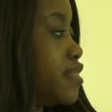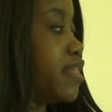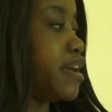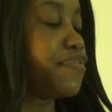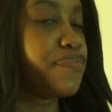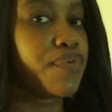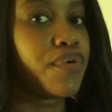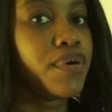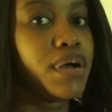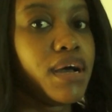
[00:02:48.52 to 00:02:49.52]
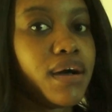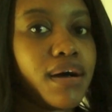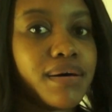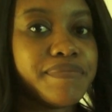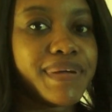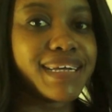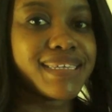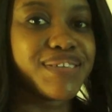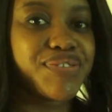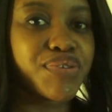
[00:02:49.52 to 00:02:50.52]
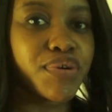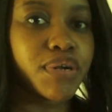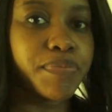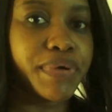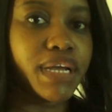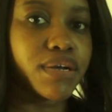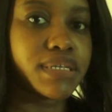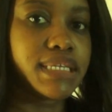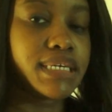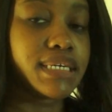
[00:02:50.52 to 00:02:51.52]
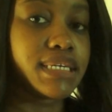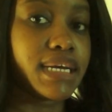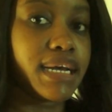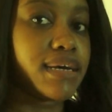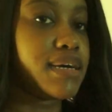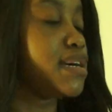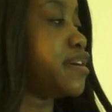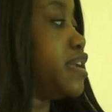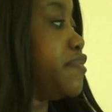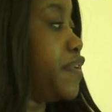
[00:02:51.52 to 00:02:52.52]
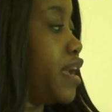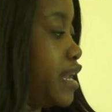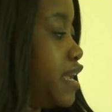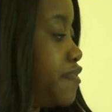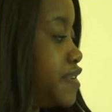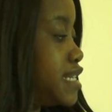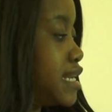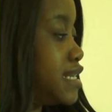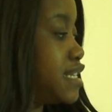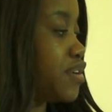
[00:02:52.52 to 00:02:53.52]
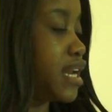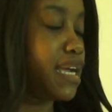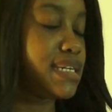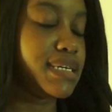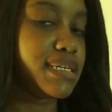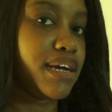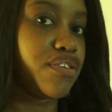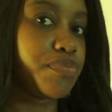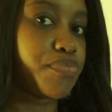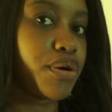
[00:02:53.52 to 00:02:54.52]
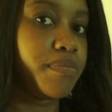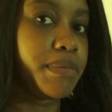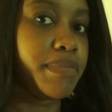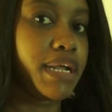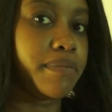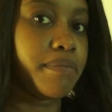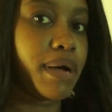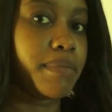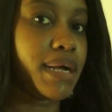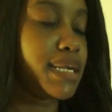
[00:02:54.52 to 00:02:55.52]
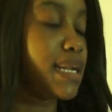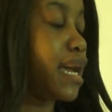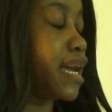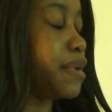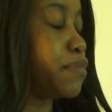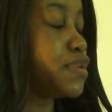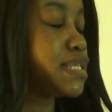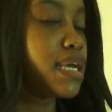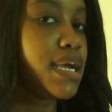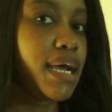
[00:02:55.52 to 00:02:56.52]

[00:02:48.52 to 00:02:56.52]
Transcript: Therefore, Hexestrol could be considered an infertility-related health problem in mammalian animals,